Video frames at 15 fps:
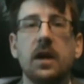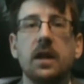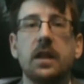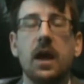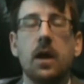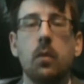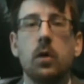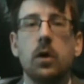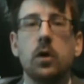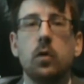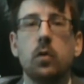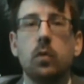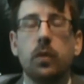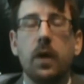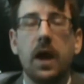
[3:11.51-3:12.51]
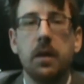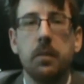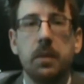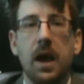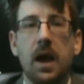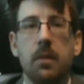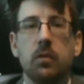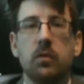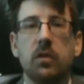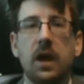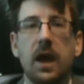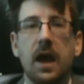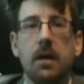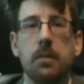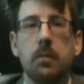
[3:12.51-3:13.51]
They will then be able to
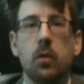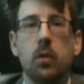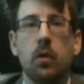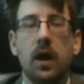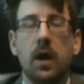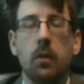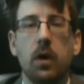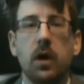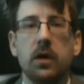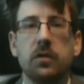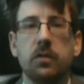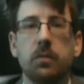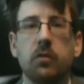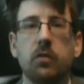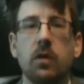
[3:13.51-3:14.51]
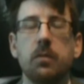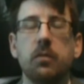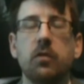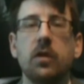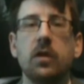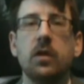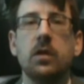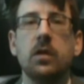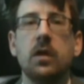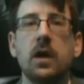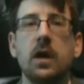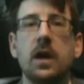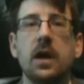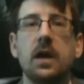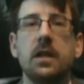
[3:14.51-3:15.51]
get more network subscription.
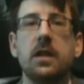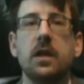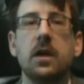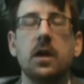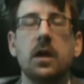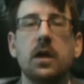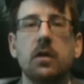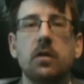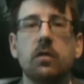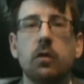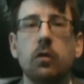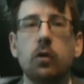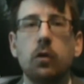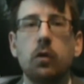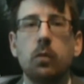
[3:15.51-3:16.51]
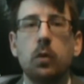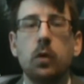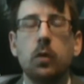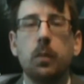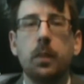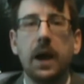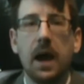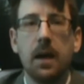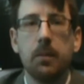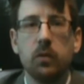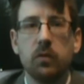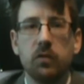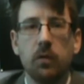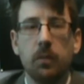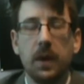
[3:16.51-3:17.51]
The tour will be able
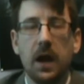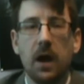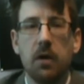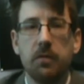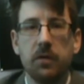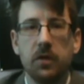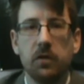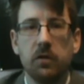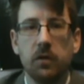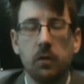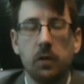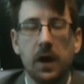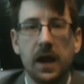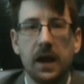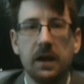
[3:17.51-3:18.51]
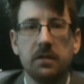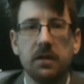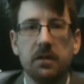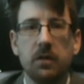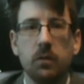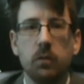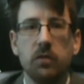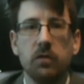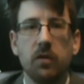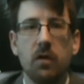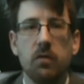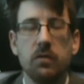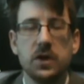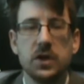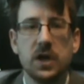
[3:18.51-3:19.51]
to be over the 2 days as it was
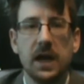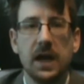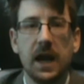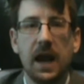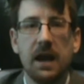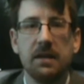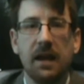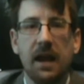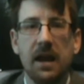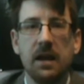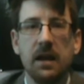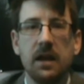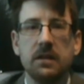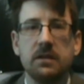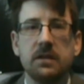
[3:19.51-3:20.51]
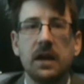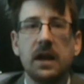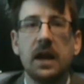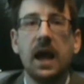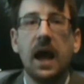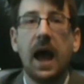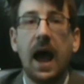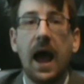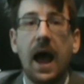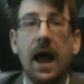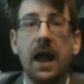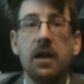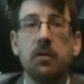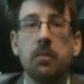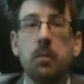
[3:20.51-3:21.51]
originally intended,
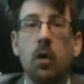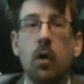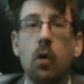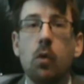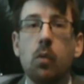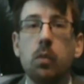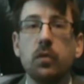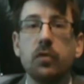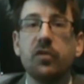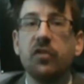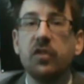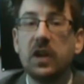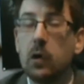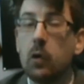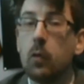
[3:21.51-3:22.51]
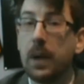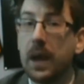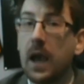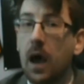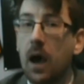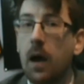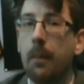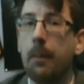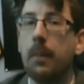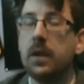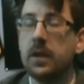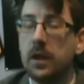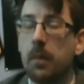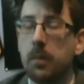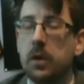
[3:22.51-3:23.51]
and Mahal will still become
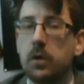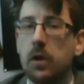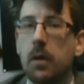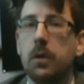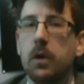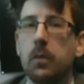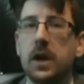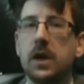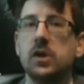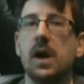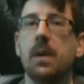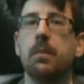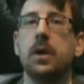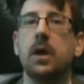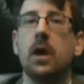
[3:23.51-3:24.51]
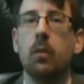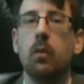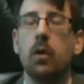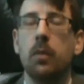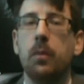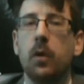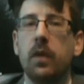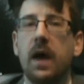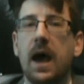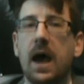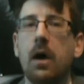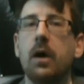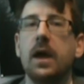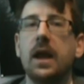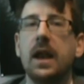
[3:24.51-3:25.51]
WWE champion. I want to put that
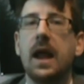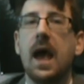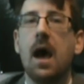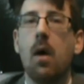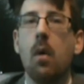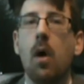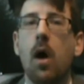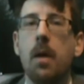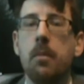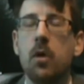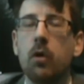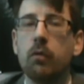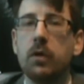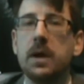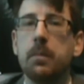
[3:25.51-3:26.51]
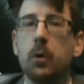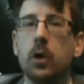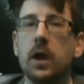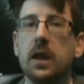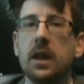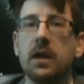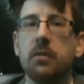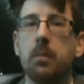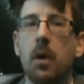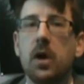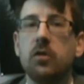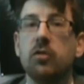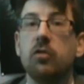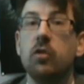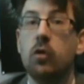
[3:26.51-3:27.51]
out here now. I'm not rebooking this by
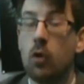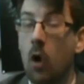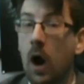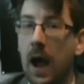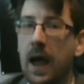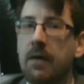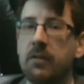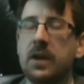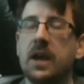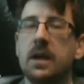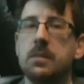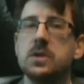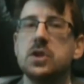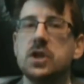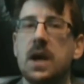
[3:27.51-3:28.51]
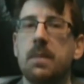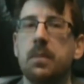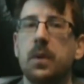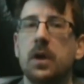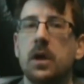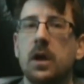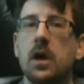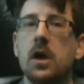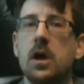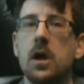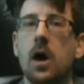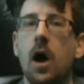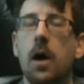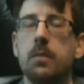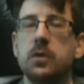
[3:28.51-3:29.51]
just not having him as champion.
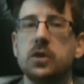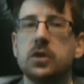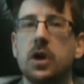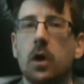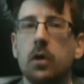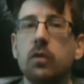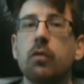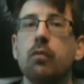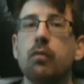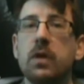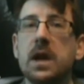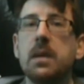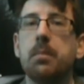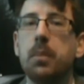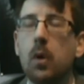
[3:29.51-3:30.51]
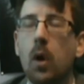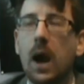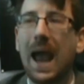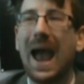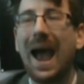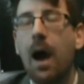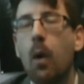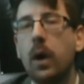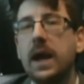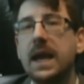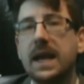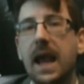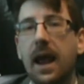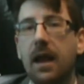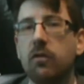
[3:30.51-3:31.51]
I'm just going to rebook how he
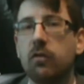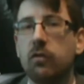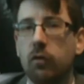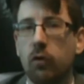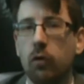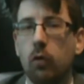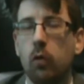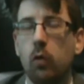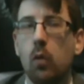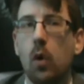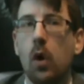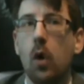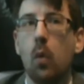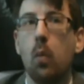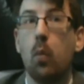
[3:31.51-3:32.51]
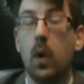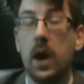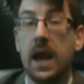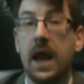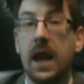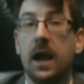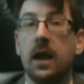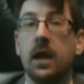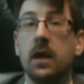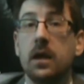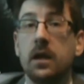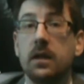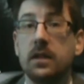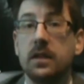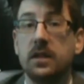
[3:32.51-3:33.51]
gets to winning
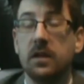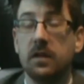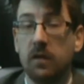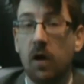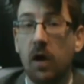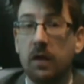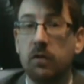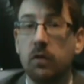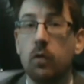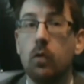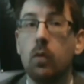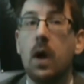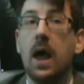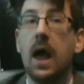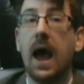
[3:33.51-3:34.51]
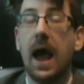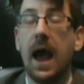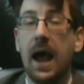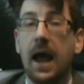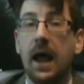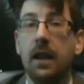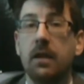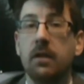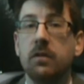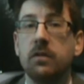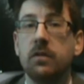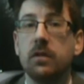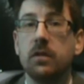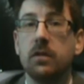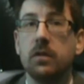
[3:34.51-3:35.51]
the title and
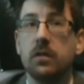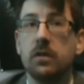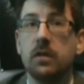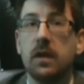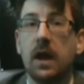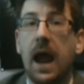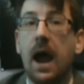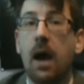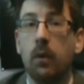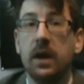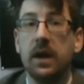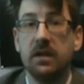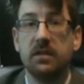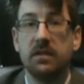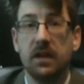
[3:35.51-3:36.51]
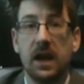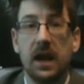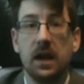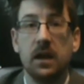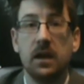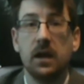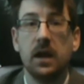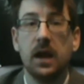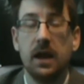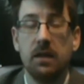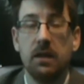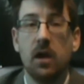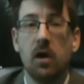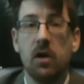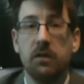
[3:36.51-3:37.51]
how he is seen in
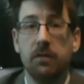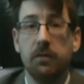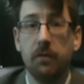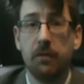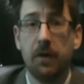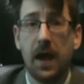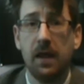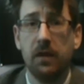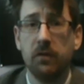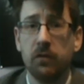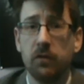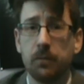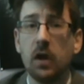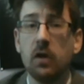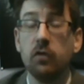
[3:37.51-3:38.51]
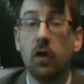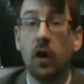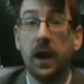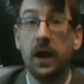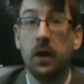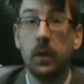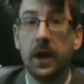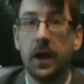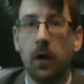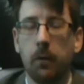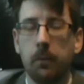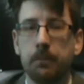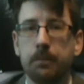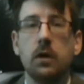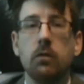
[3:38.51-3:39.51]
the eyes of the fans. So here we go.
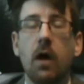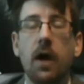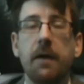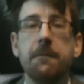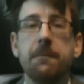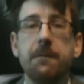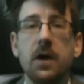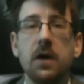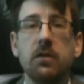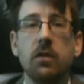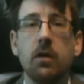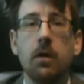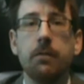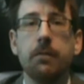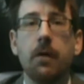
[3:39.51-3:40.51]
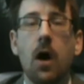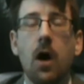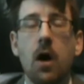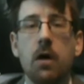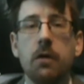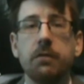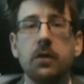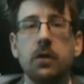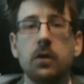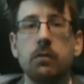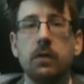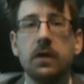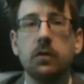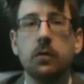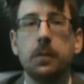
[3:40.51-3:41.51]
Right, first off, after
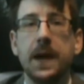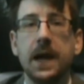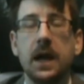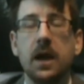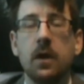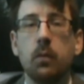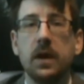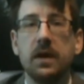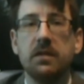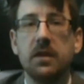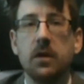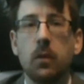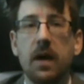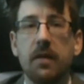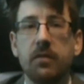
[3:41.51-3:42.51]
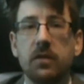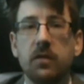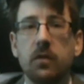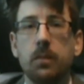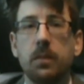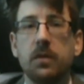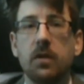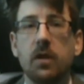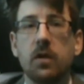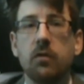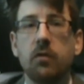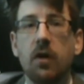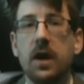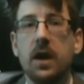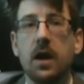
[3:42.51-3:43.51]
WrestleMania, we still have the Superstar
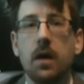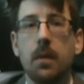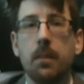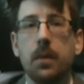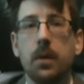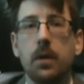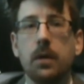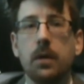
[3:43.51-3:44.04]
Shake-Up.